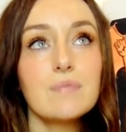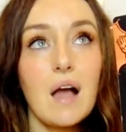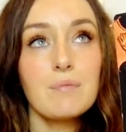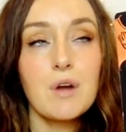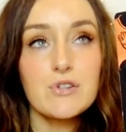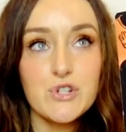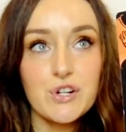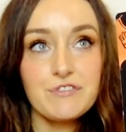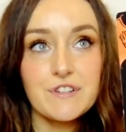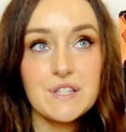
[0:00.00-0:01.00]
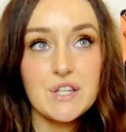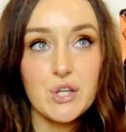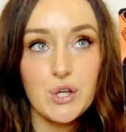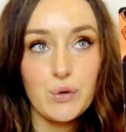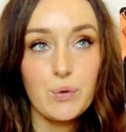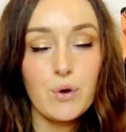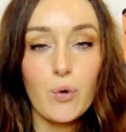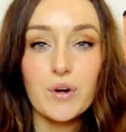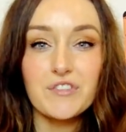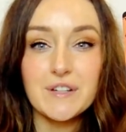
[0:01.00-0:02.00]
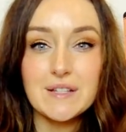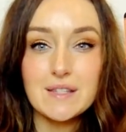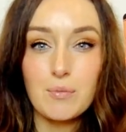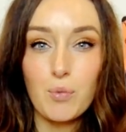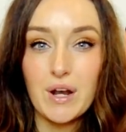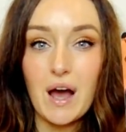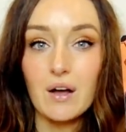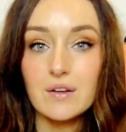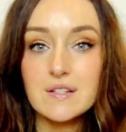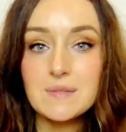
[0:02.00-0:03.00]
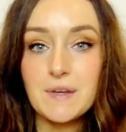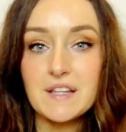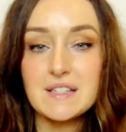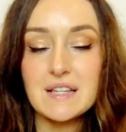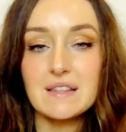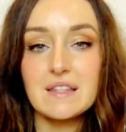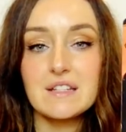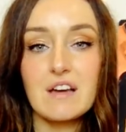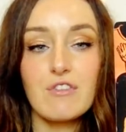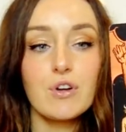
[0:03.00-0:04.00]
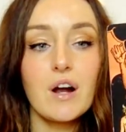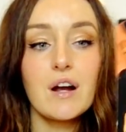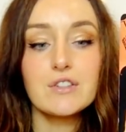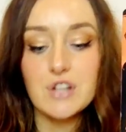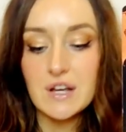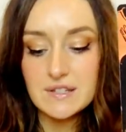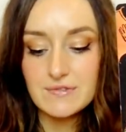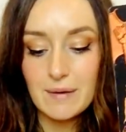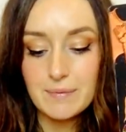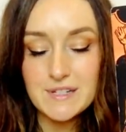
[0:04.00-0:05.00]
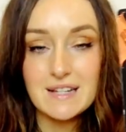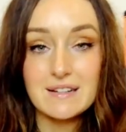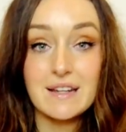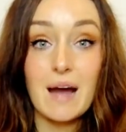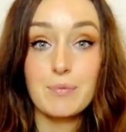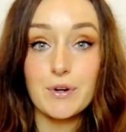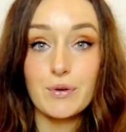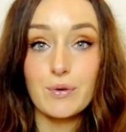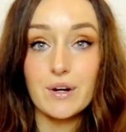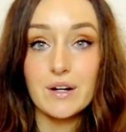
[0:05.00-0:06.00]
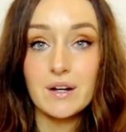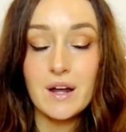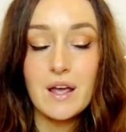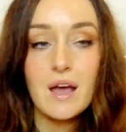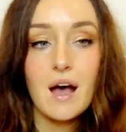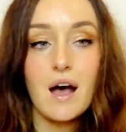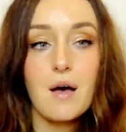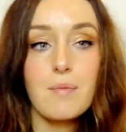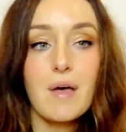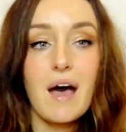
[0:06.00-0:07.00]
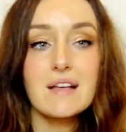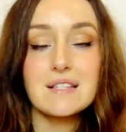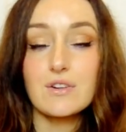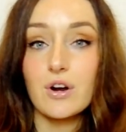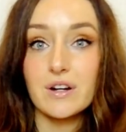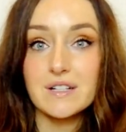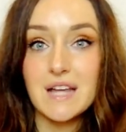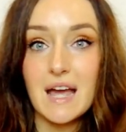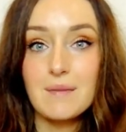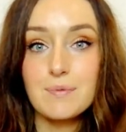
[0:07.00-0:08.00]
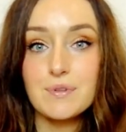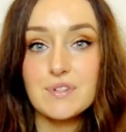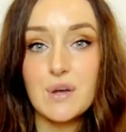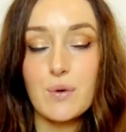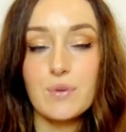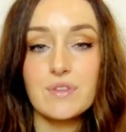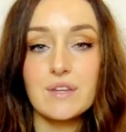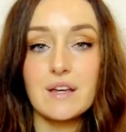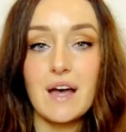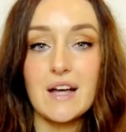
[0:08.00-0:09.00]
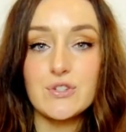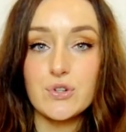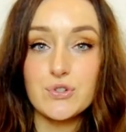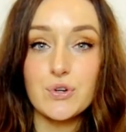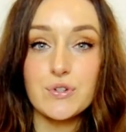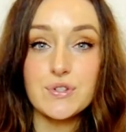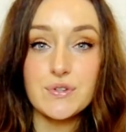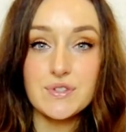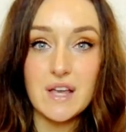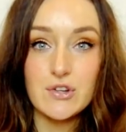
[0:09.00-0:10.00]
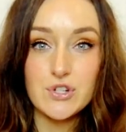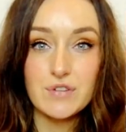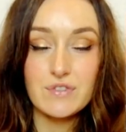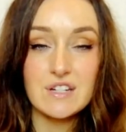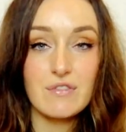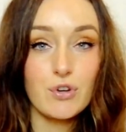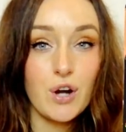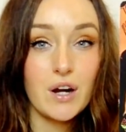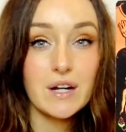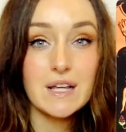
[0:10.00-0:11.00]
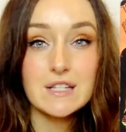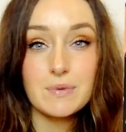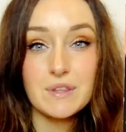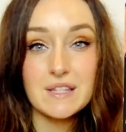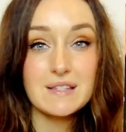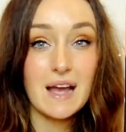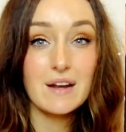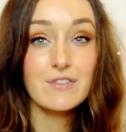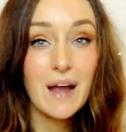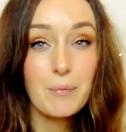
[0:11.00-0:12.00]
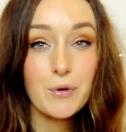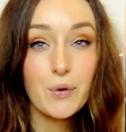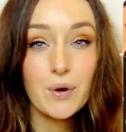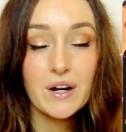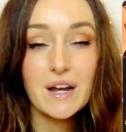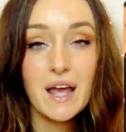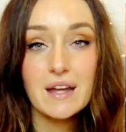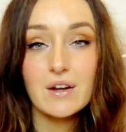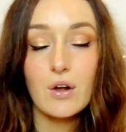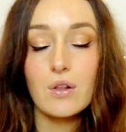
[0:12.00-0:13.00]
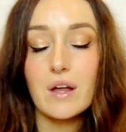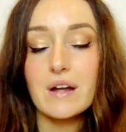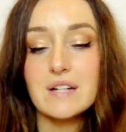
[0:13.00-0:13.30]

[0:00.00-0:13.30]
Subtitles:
I'm not sure if it's you or if it's someone else, because the Devil card does represent Capricorn as an archetype. So the astrological association of the Devil card is with the sign of Capricorn, and a lot of